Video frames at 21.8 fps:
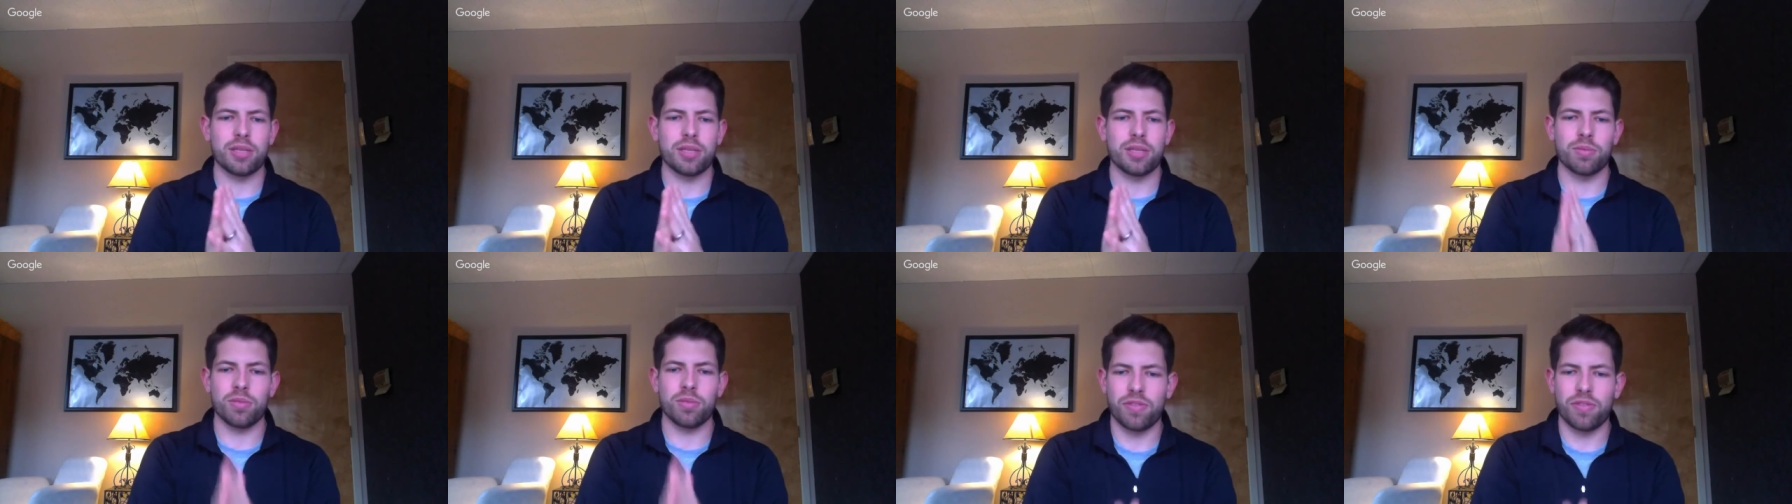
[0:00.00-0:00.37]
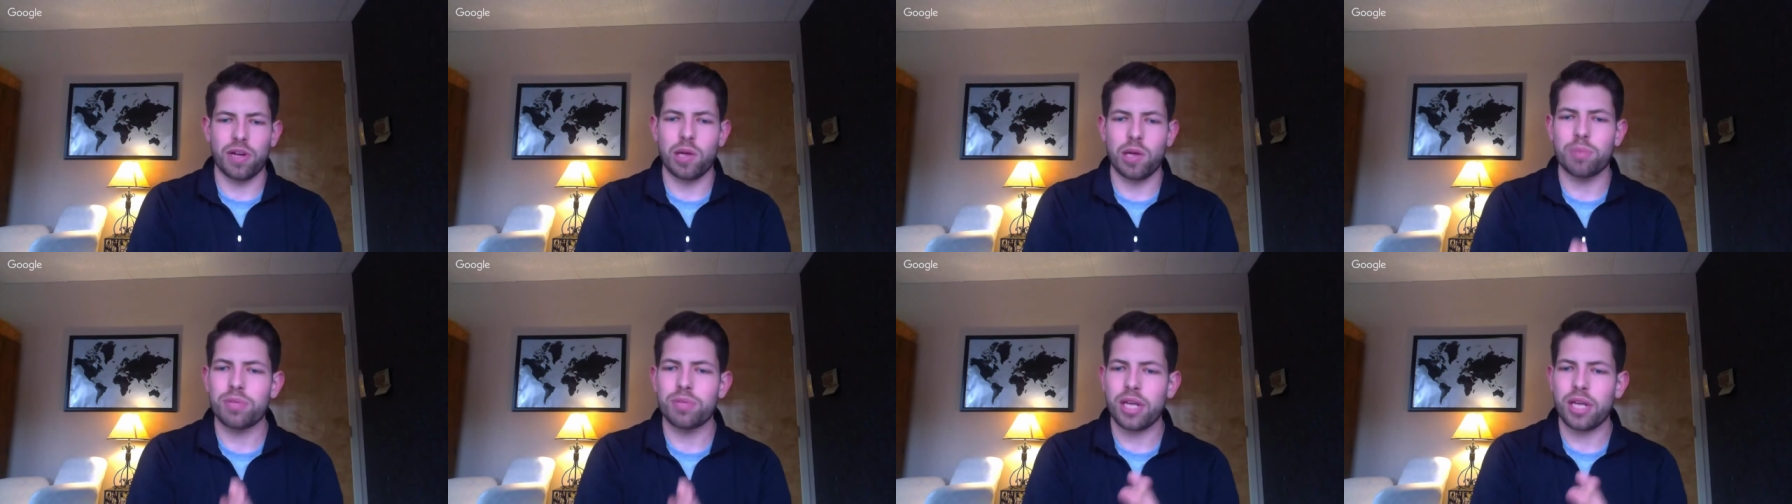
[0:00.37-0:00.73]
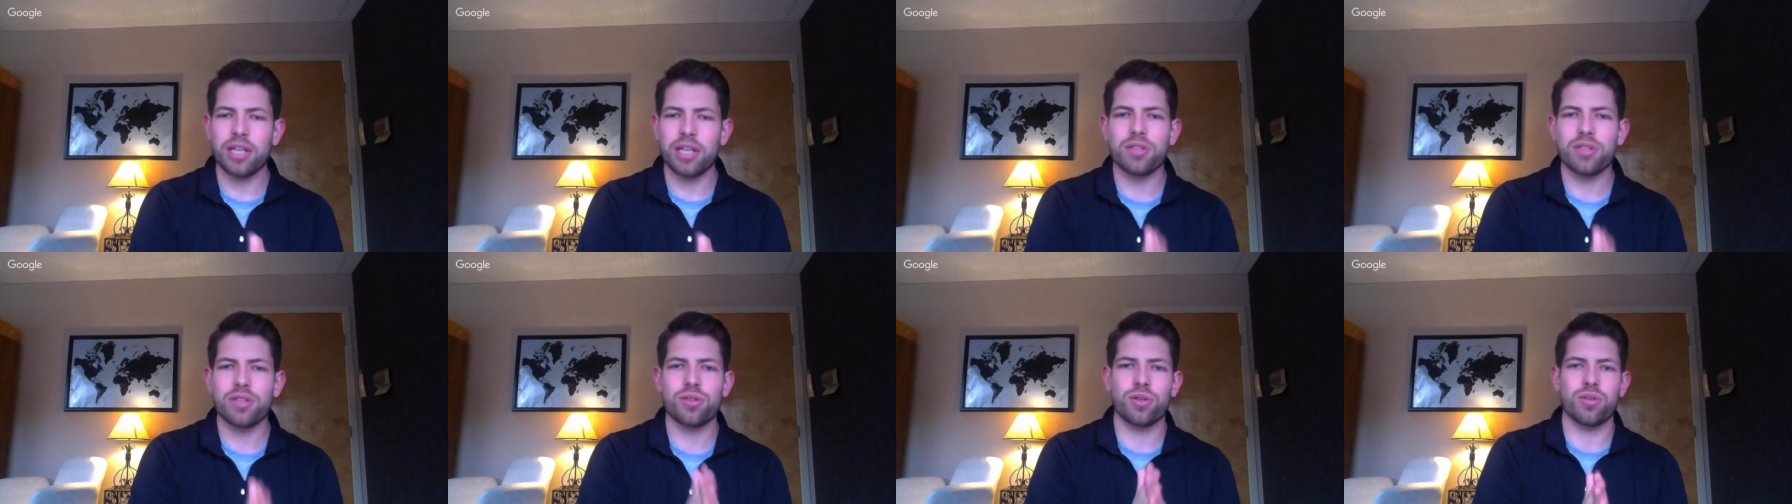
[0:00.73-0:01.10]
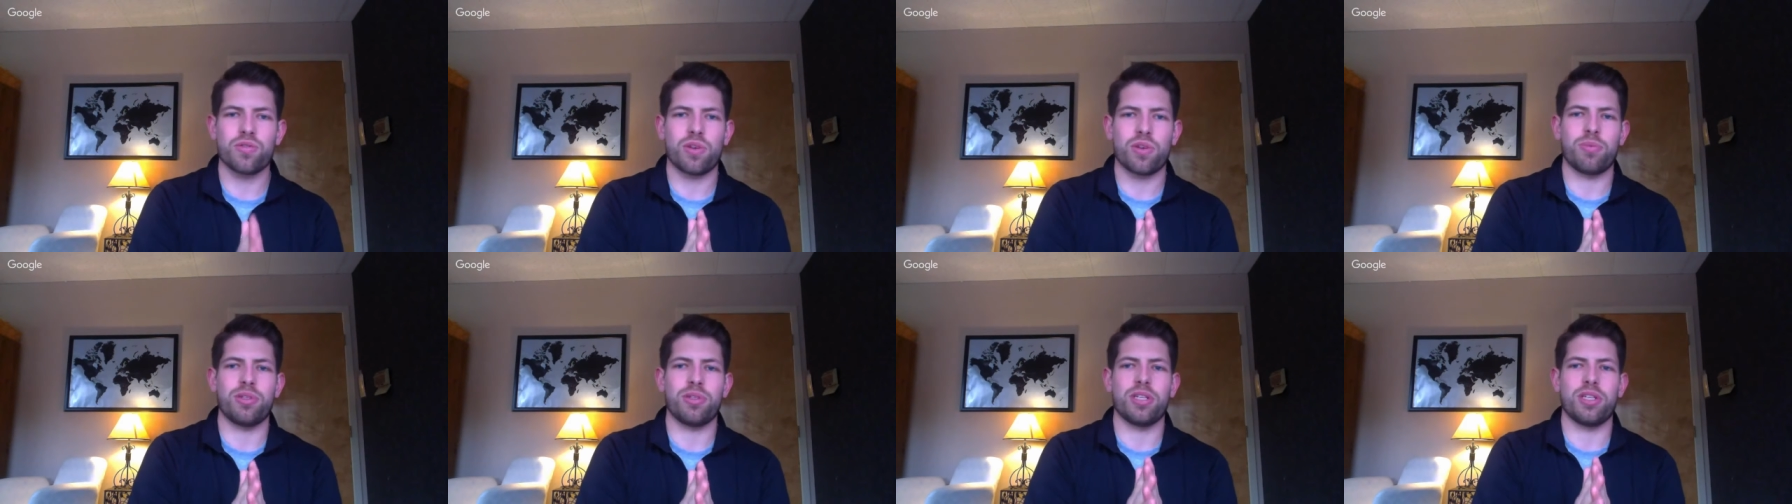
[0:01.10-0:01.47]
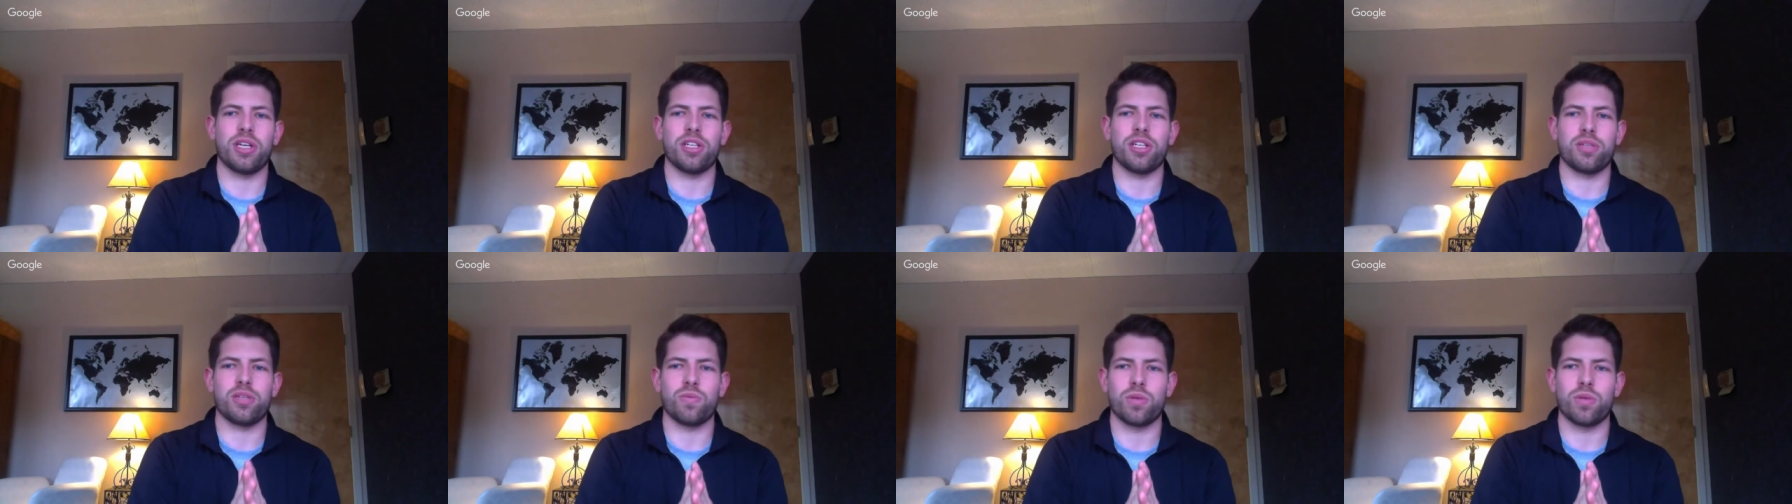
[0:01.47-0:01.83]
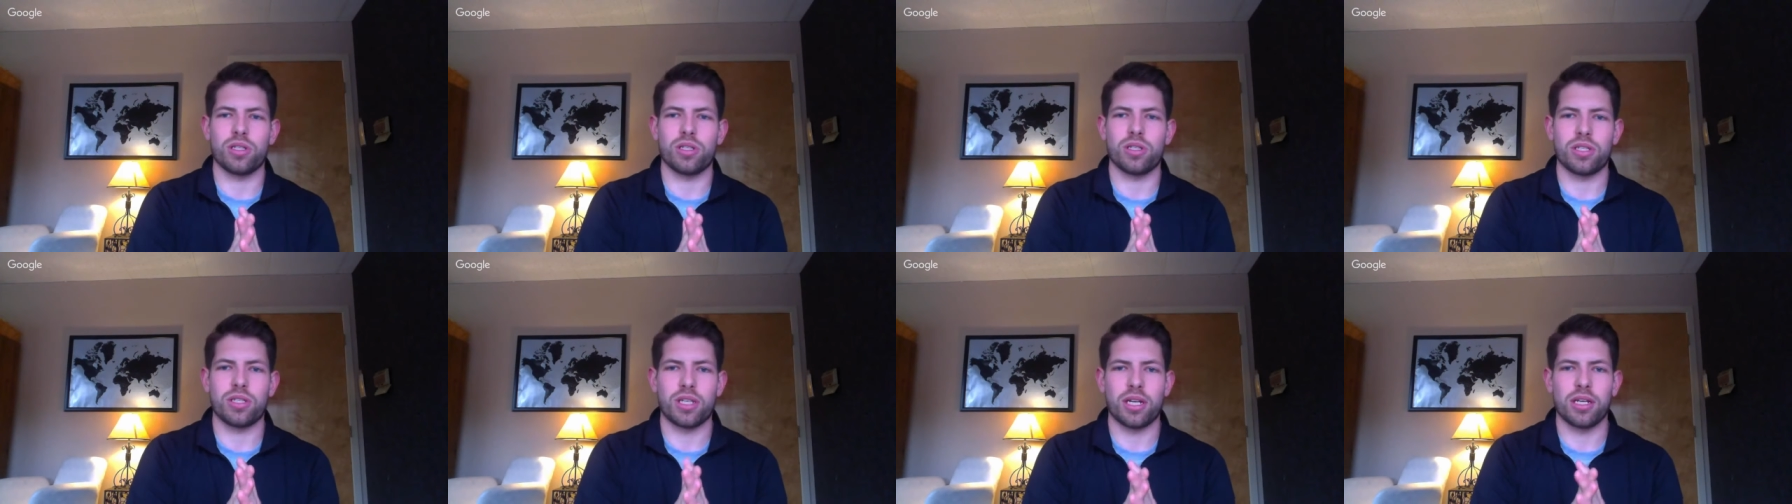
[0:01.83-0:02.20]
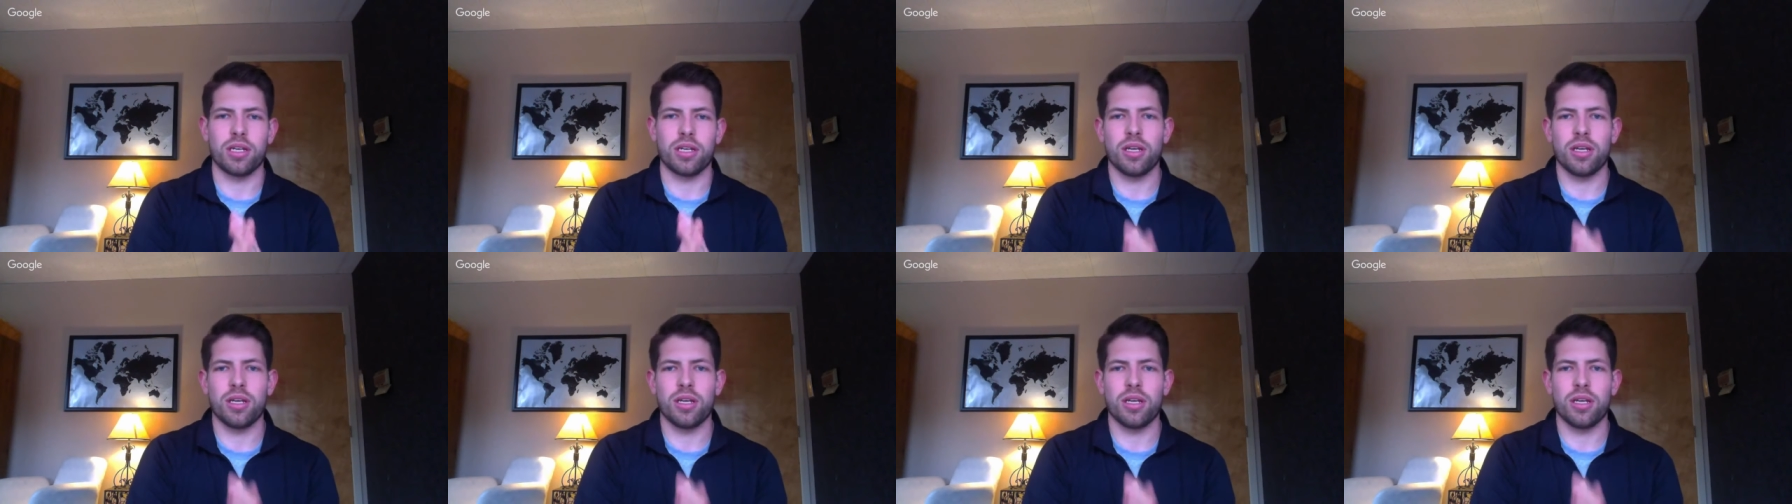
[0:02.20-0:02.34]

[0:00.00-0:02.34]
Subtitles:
to develop any sort of reputation where it's like,